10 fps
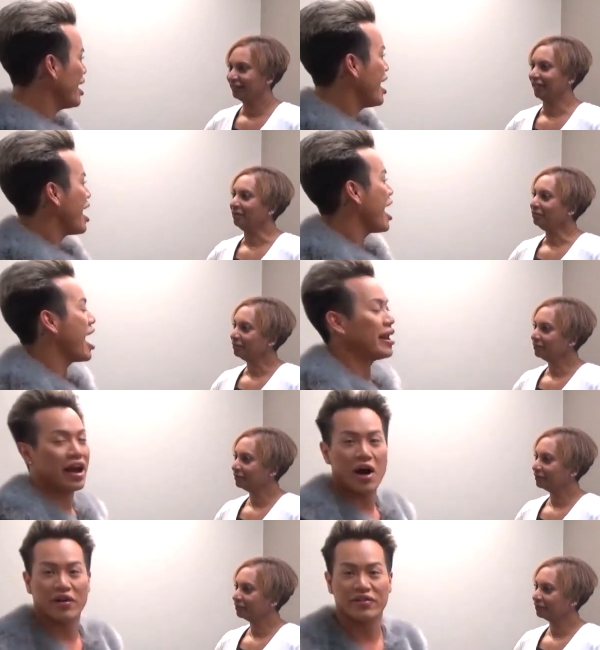Speaker 1: Yeah. And
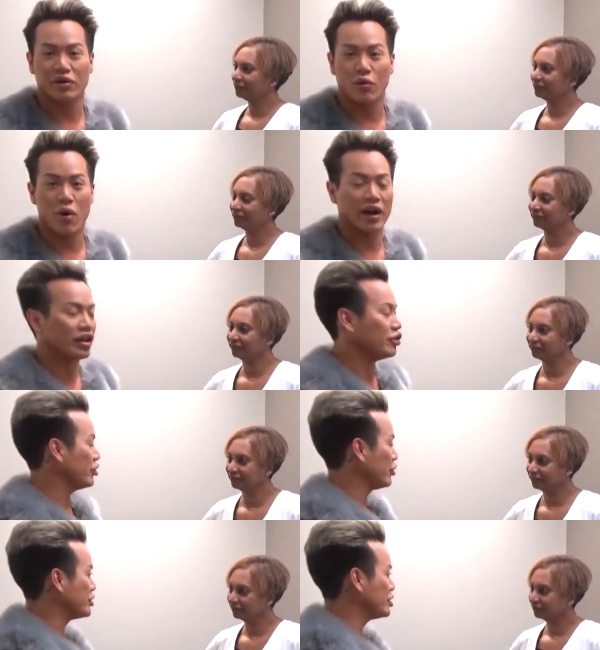I also wanted
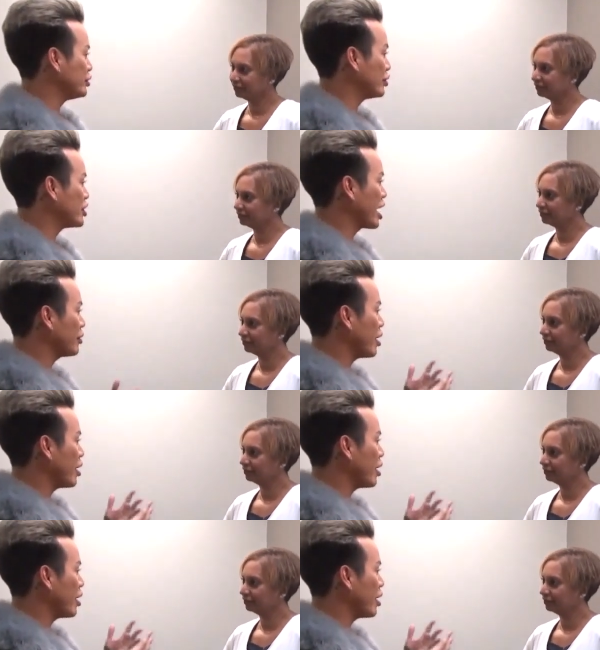you to check